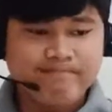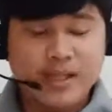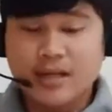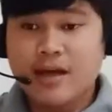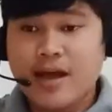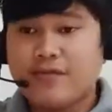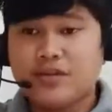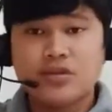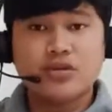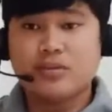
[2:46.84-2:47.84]

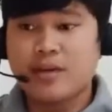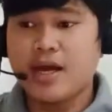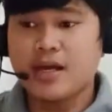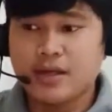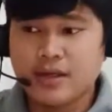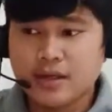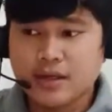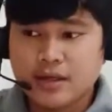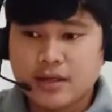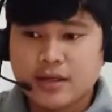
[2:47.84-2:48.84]
heavens are made.
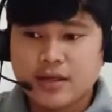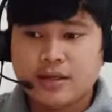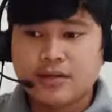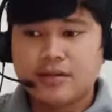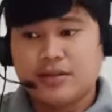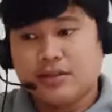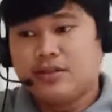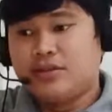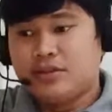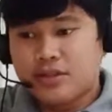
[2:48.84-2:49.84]

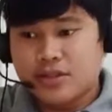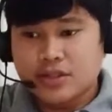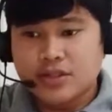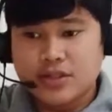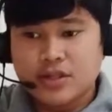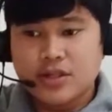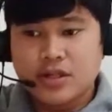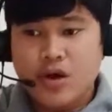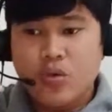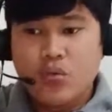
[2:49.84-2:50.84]
Just
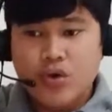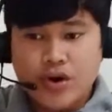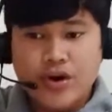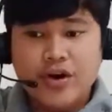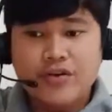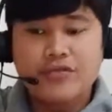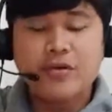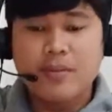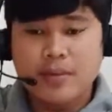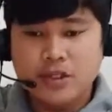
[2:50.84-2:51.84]
a word
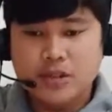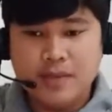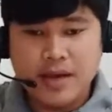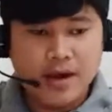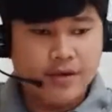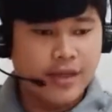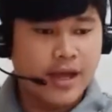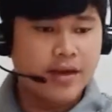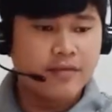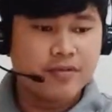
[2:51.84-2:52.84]
from His mouth,
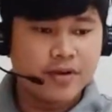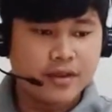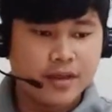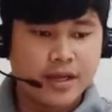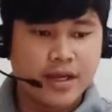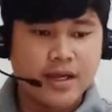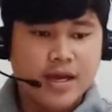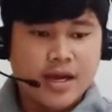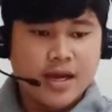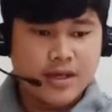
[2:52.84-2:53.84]
everything
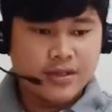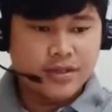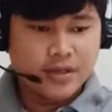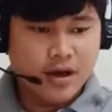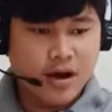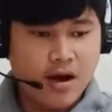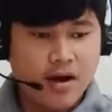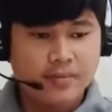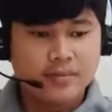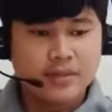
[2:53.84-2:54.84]
has
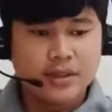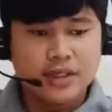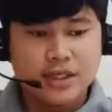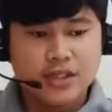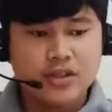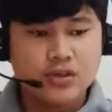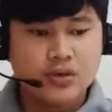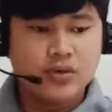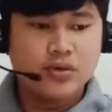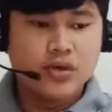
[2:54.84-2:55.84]
come
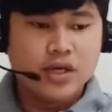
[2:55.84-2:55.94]
into